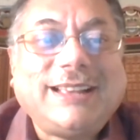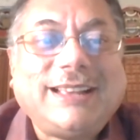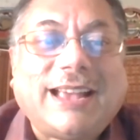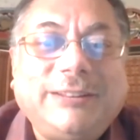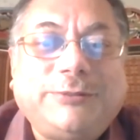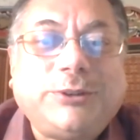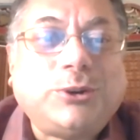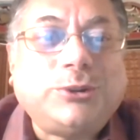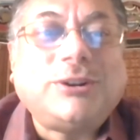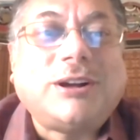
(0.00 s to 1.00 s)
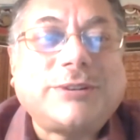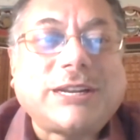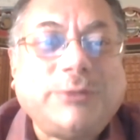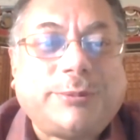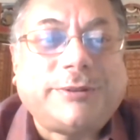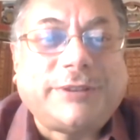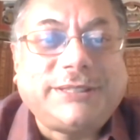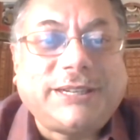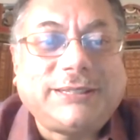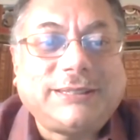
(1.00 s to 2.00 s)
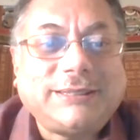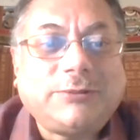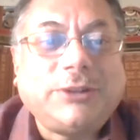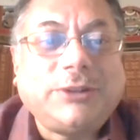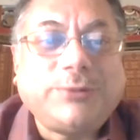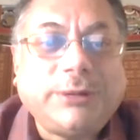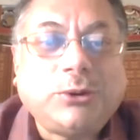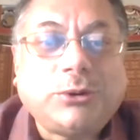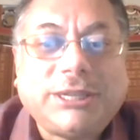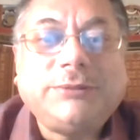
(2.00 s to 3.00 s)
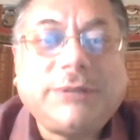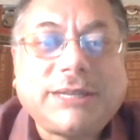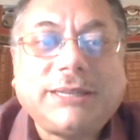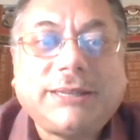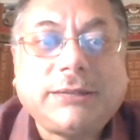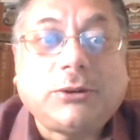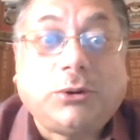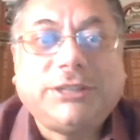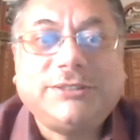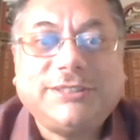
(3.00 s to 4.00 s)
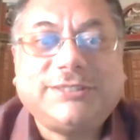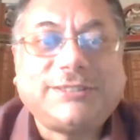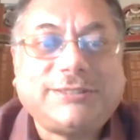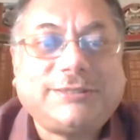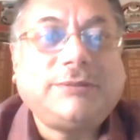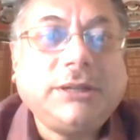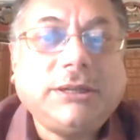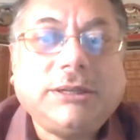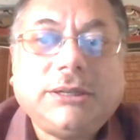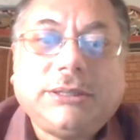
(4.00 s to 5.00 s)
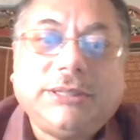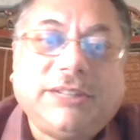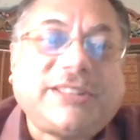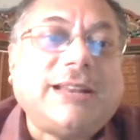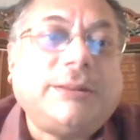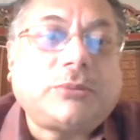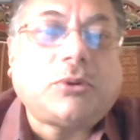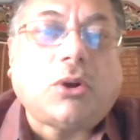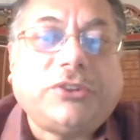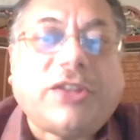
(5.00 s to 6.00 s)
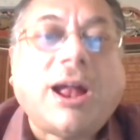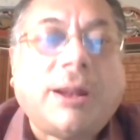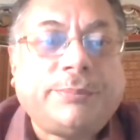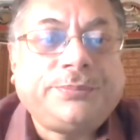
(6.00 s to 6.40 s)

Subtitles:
And if we don't know, how can we prevent it? Once we know, then we can think, oh, this can cause harm.